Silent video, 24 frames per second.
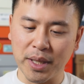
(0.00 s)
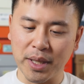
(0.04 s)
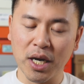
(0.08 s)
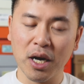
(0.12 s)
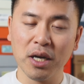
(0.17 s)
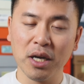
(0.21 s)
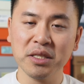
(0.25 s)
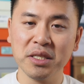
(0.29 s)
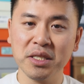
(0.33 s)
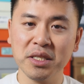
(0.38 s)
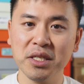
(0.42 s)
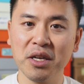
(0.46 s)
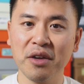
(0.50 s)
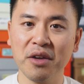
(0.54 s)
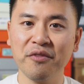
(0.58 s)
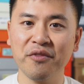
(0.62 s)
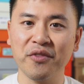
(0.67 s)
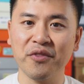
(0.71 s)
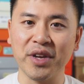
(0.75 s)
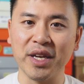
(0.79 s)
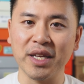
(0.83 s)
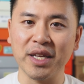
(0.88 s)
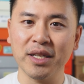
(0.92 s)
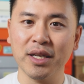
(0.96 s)
me toss these on
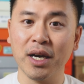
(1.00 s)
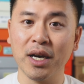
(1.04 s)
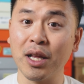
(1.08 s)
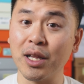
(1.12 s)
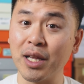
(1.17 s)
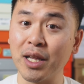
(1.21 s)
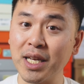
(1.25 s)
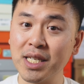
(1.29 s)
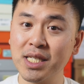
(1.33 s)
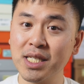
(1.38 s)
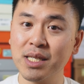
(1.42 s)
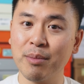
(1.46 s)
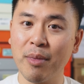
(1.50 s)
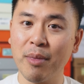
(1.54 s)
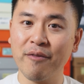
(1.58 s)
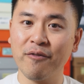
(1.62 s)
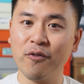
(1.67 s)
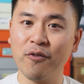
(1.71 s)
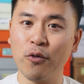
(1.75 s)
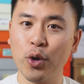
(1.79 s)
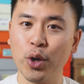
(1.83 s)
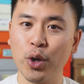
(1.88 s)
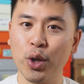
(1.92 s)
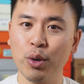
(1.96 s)
feet, I'll lace them up
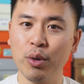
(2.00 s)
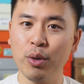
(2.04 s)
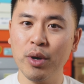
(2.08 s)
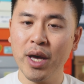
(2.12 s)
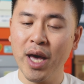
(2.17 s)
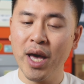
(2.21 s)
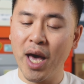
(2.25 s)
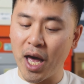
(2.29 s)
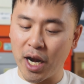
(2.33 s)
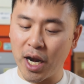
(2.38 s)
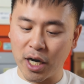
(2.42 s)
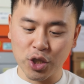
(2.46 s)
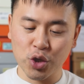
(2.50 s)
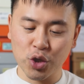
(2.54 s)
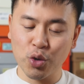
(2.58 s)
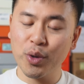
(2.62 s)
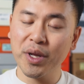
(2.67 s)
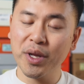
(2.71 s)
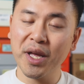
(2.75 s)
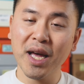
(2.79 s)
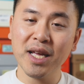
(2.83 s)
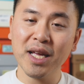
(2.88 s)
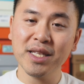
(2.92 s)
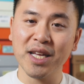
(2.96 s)
for you, and I'll show
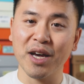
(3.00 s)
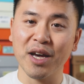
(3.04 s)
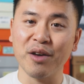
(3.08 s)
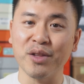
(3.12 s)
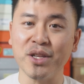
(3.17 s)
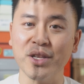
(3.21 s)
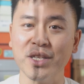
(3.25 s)
you guys how